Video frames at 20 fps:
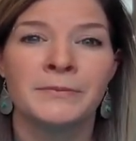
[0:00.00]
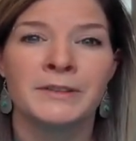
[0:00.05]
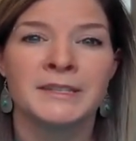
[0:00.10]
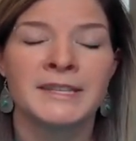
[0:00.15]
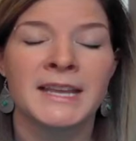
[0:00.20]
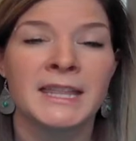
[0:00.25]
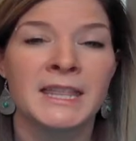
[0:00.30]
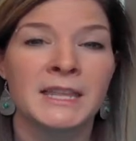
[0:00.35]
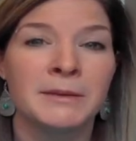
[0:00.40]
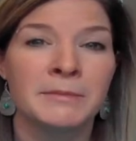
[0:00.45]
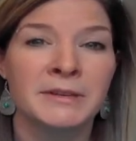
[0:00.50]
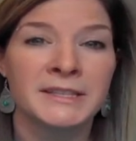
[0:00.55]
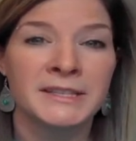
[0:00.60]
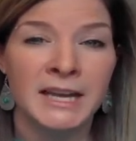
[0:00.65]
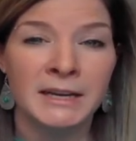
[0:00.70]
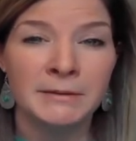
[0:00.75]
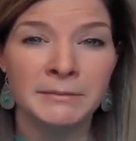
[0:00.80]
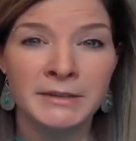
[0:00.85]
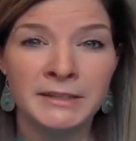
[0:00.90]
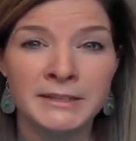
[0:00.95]
send them
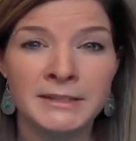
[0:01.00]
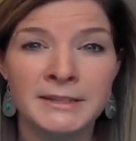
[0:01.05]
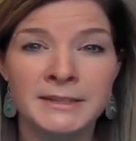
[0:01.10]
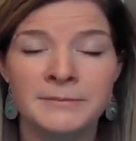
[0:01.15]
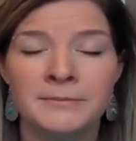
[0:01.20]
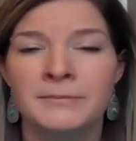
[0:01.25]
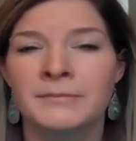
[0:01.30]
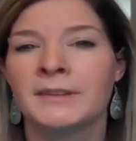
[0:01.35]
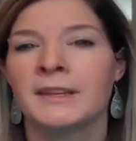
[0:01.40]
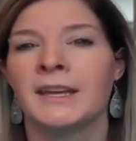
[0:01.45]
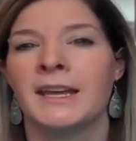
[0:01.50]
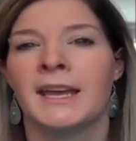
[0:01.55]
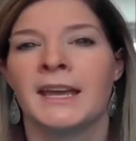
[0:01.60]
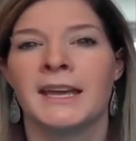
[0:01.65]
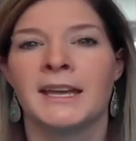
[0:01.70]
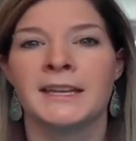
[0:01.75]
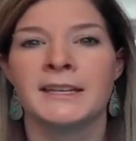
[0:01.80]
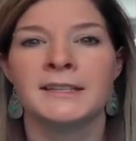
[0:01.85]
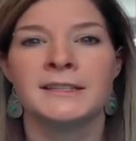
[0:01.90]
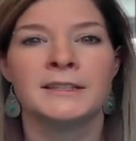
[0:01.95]
assignments
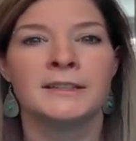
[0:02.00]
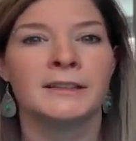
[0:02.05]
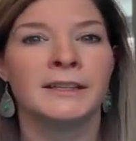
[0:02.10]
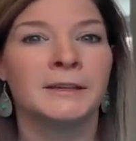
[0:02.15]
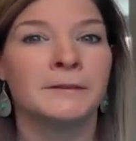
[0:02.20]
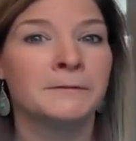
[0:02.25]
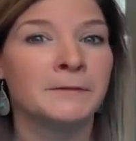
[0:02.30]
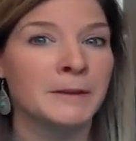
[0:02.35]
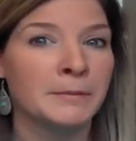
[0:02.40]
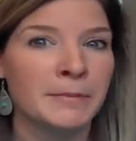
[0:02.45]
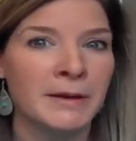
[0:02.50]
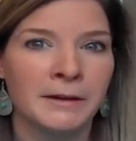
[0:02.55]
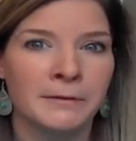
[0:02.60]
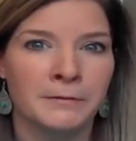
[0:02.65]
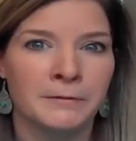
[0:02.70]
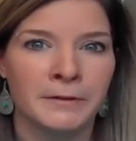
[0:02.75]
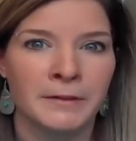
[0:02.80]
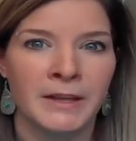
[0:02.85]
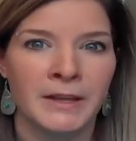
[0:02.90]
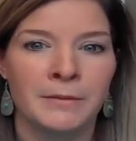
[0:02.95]
and leave
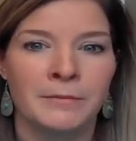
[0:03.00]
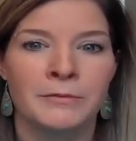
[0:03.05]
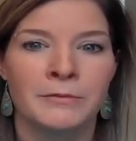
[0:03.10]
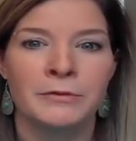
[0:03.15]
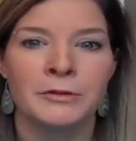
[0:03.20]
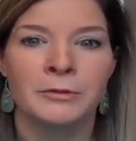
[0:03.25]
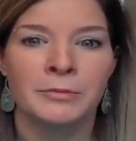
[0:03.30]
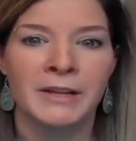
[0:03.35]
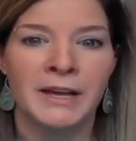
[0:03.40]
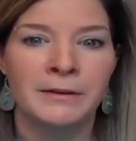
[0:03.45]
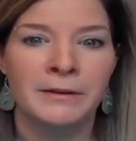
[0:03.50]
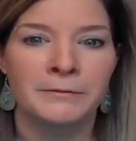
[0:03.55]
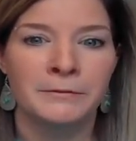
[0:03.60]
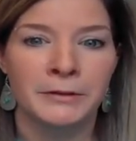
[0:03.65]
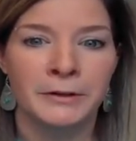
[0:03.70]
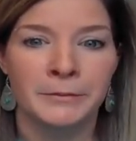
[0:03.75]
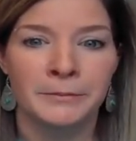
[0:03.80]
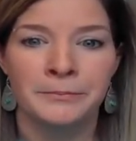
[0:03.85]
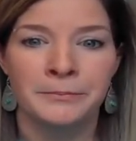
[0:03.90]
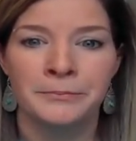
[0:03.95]
feedback for them through the
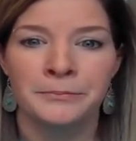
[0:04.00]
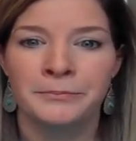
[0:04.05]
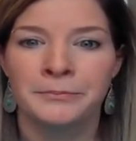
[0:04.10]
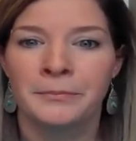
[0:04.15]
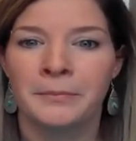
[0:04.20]
platform.